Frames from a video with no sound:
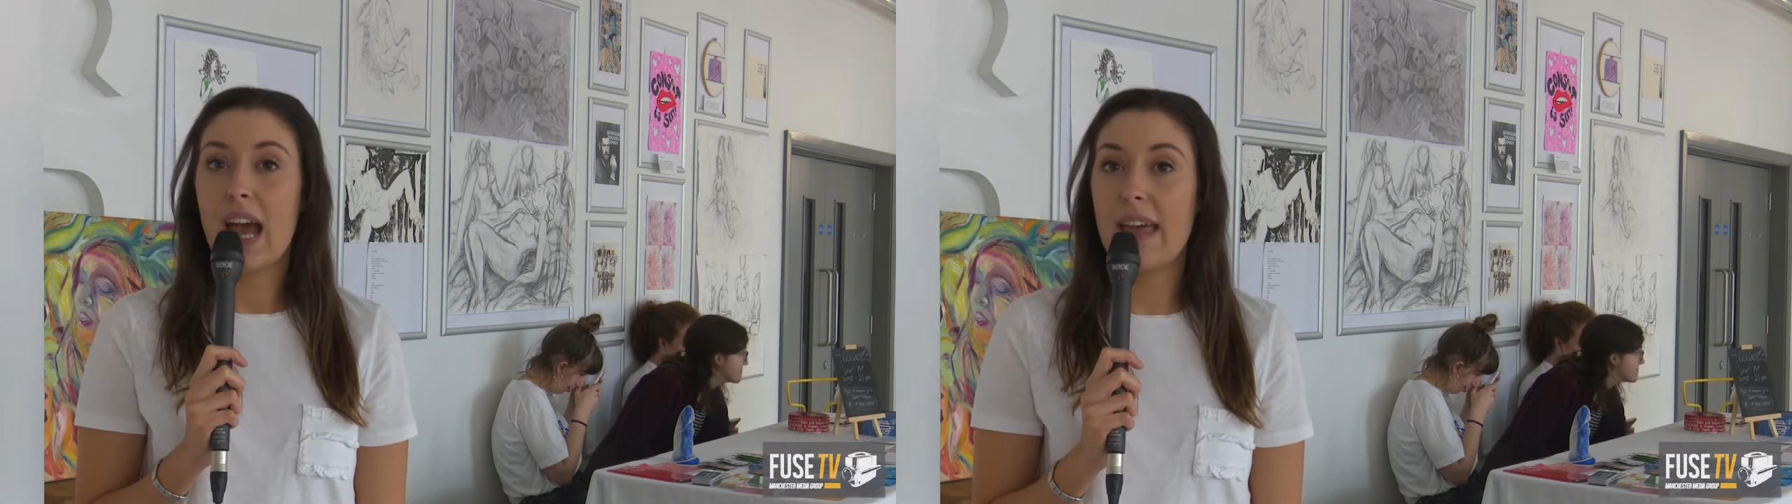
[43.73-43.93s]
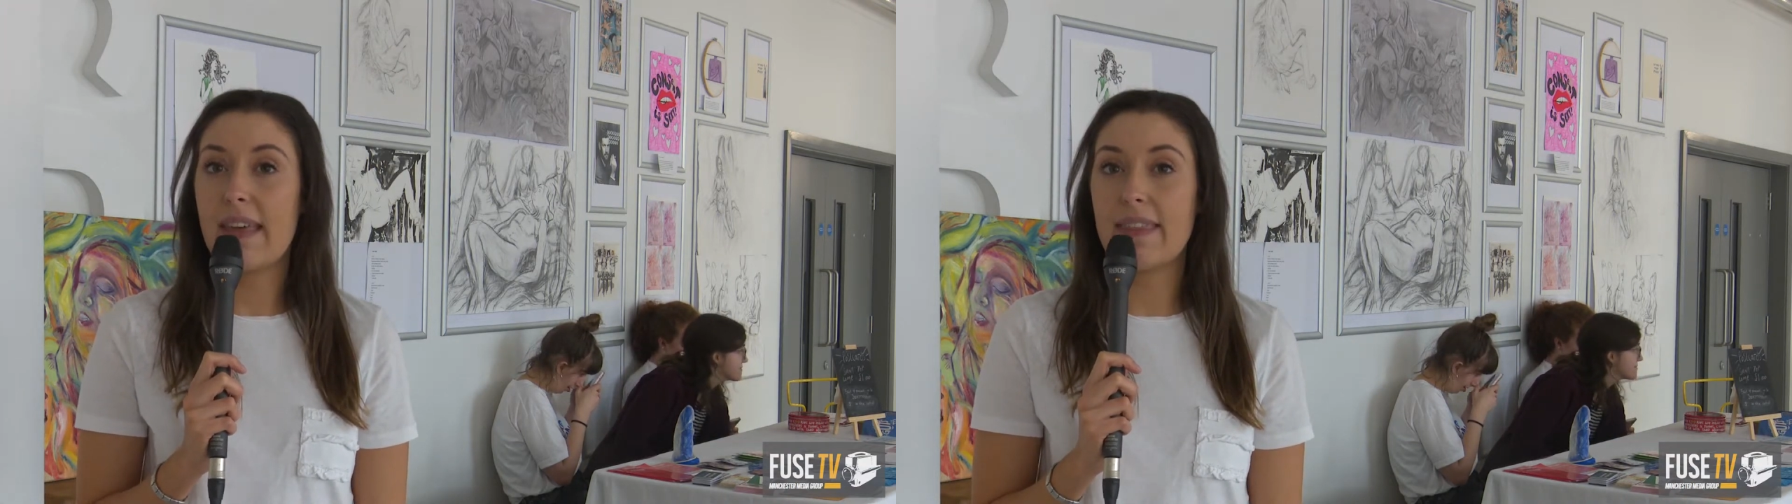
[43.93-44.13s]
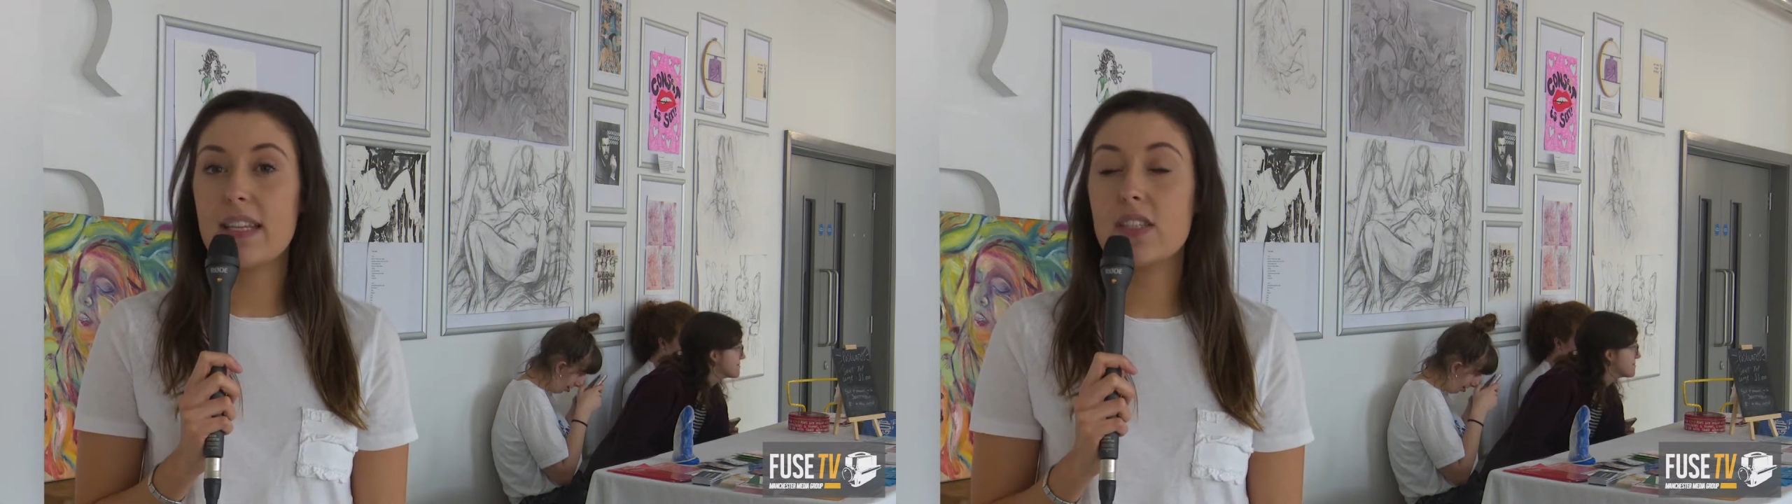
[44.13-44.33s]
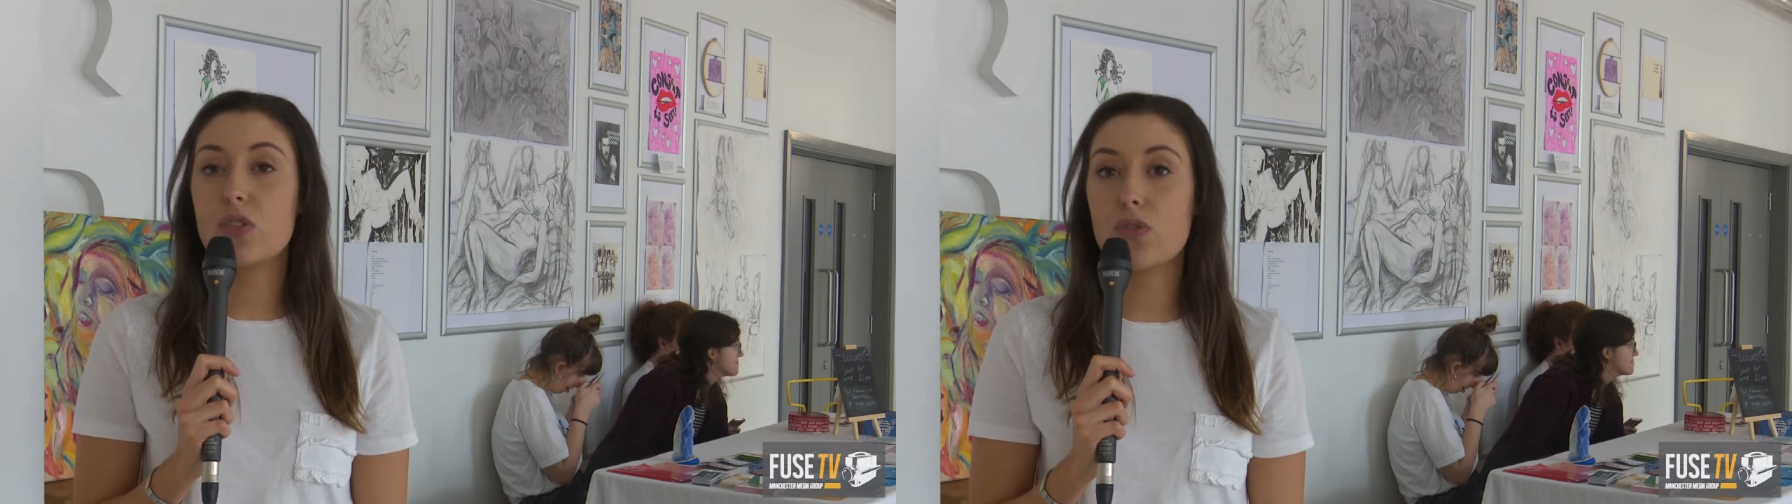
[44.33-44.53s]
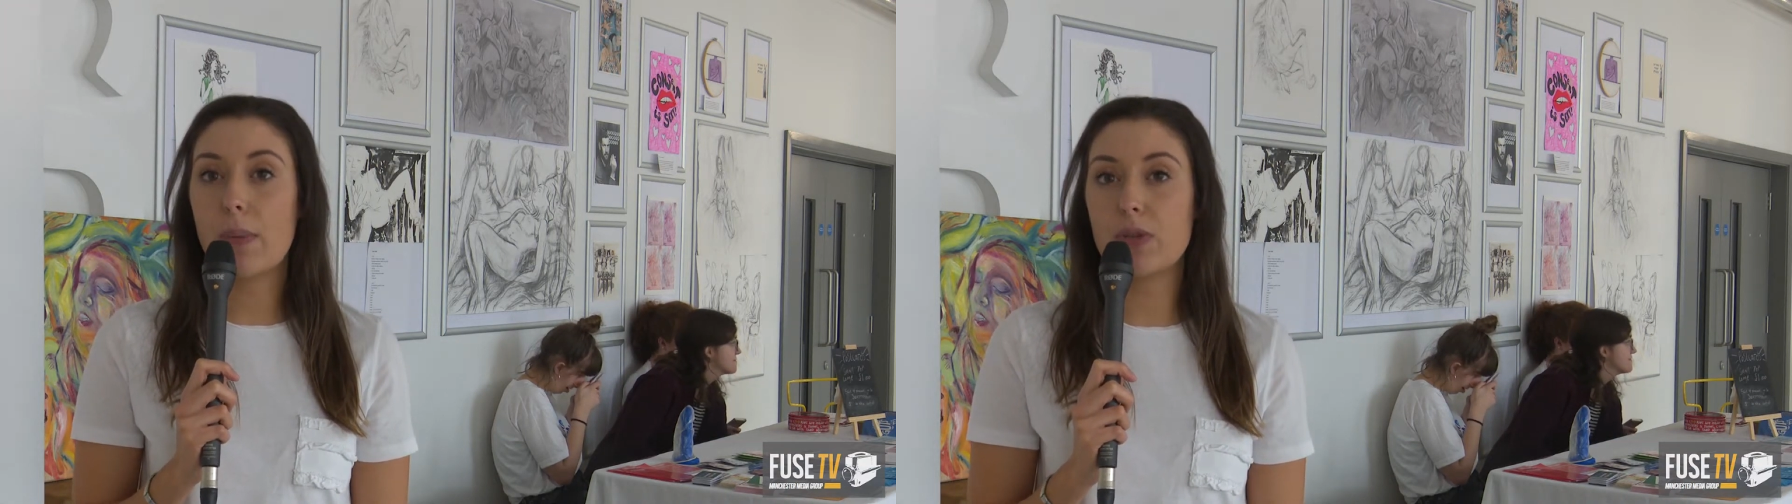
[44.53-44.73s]
and that these
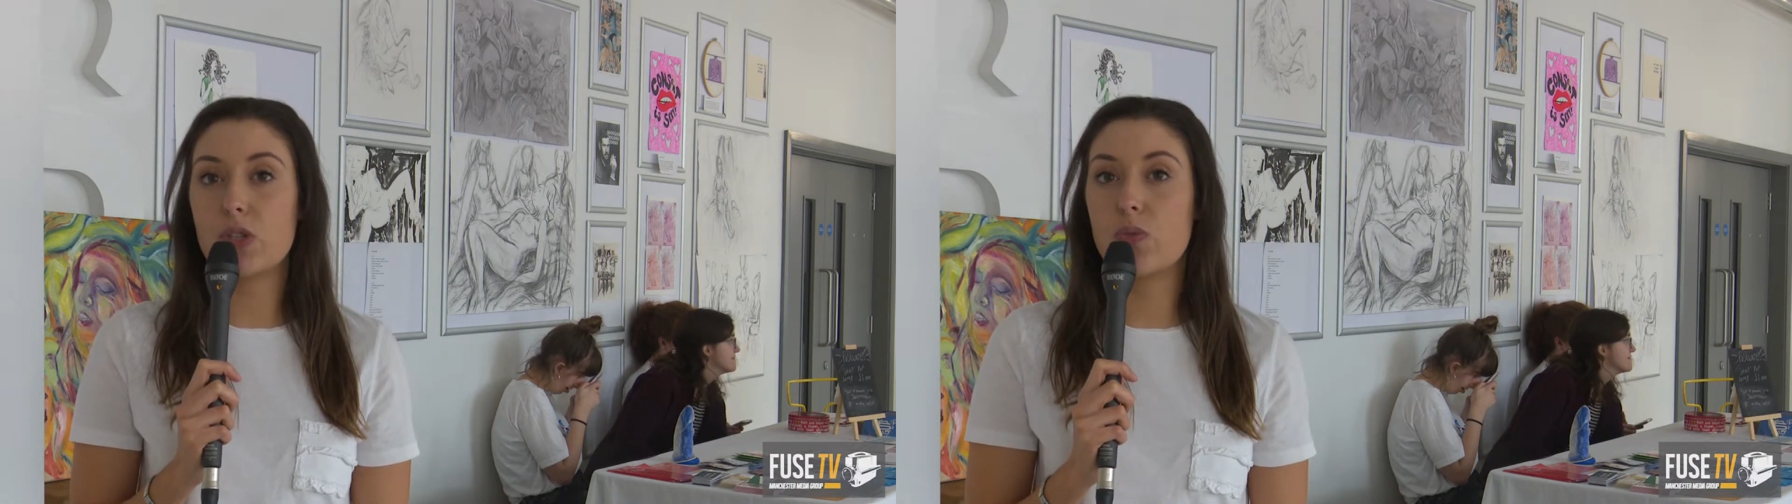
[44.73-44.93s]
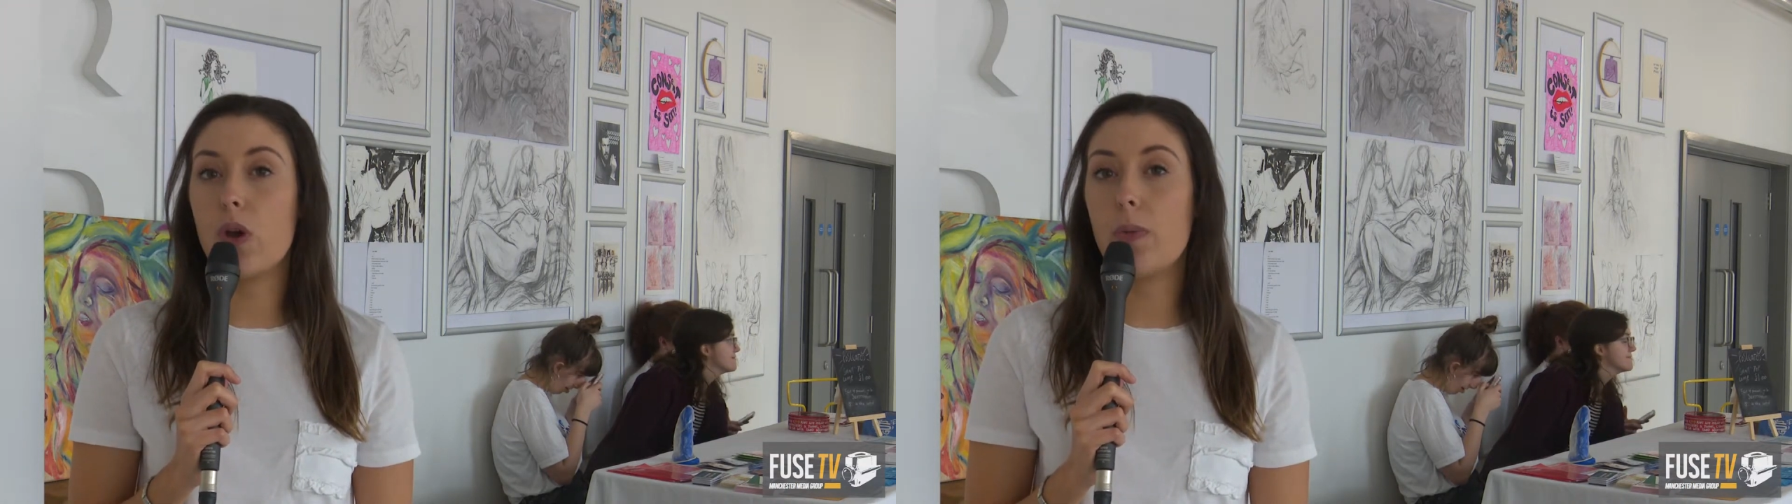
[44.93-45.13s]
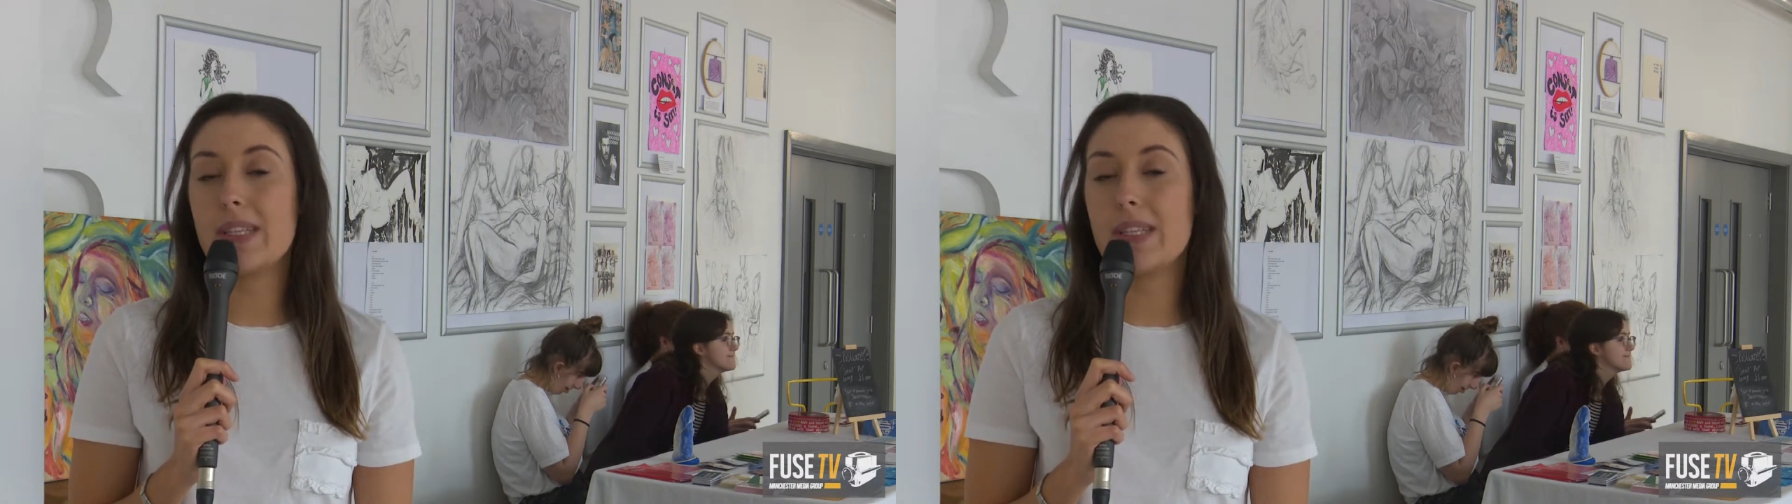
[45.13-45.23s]
disruptions will